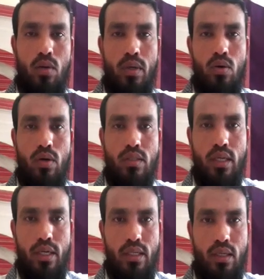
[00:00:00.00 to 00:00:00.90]
be go
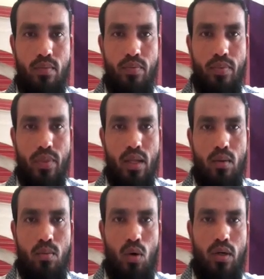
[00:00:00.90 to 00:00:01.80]
inside the
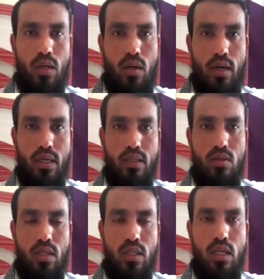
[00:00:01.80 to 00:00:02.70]
bottle, right.
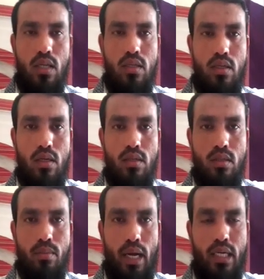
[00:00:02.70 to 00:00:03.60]
So these are
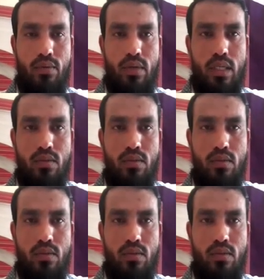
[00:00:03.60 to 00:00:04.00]
some activities